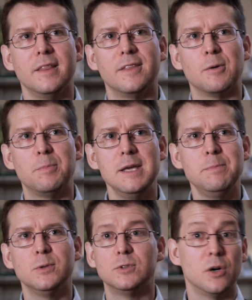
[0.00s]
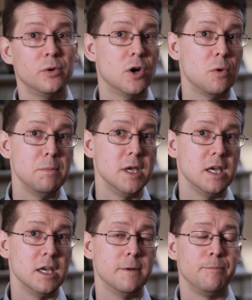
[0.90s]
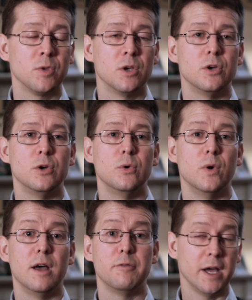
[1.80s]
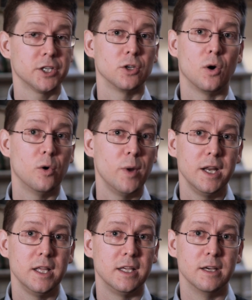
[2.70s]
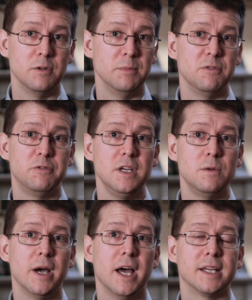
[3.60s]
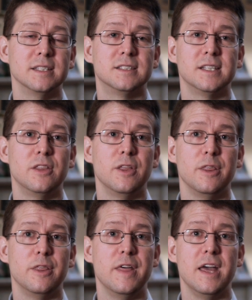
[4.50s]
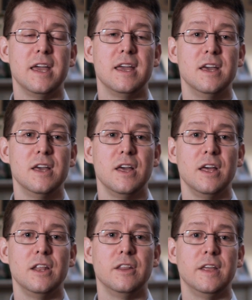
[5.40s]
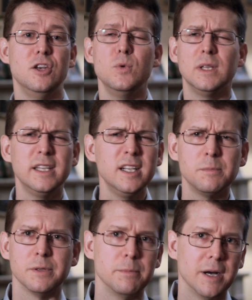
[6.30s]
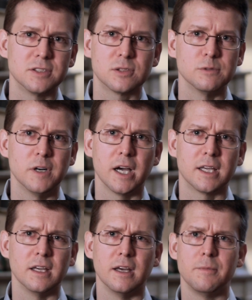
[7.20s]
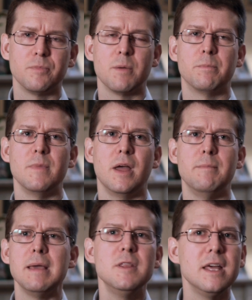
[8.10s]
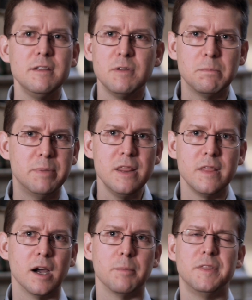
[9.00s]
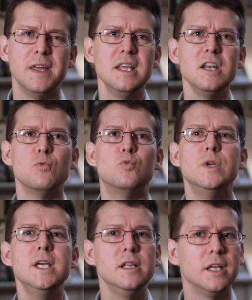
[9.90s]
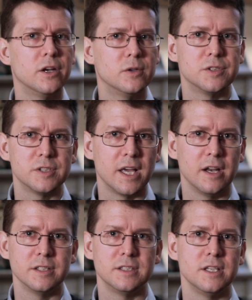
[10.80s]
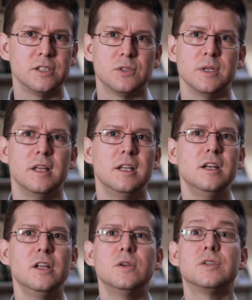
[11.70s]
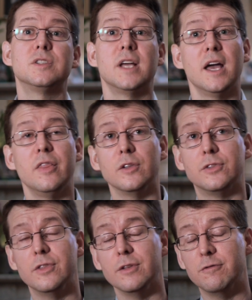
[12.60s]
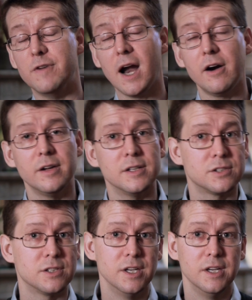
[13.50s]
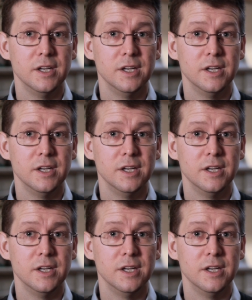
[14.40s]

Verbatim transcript: There are people who don't know me who have actually already given me feedback and said that they they knew a little bit about Slovakia and maybe they'd even been there, but they didn't really understand its history. They didn't understand the, the various